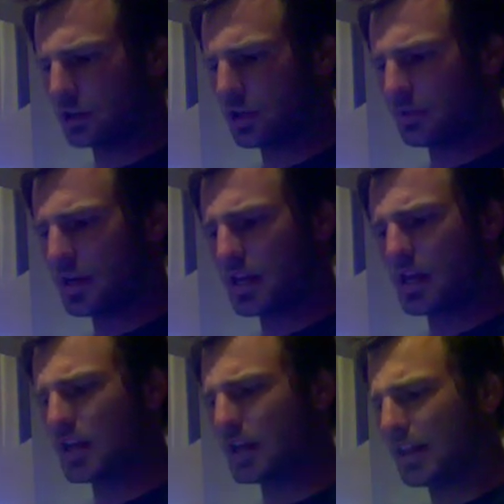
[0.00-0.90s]
globy to
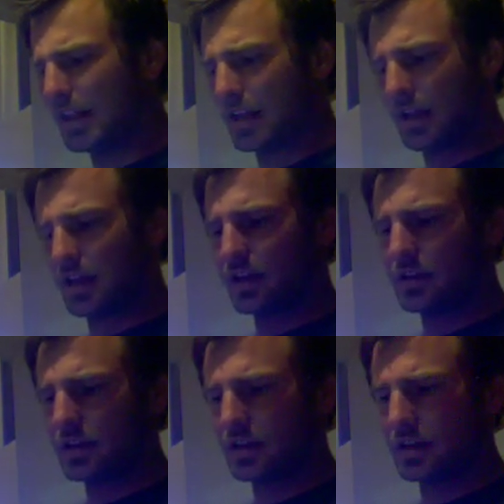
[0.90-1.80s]
eat, and
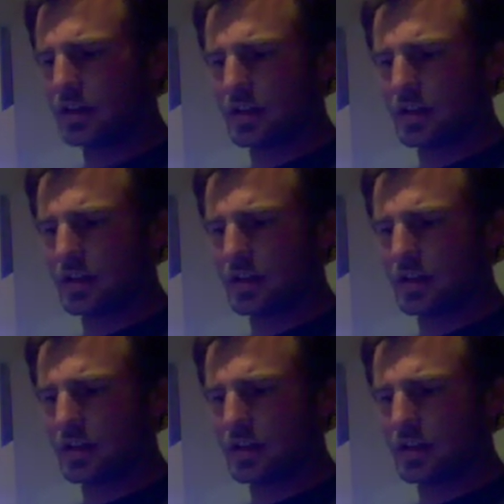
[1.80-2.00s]
uh,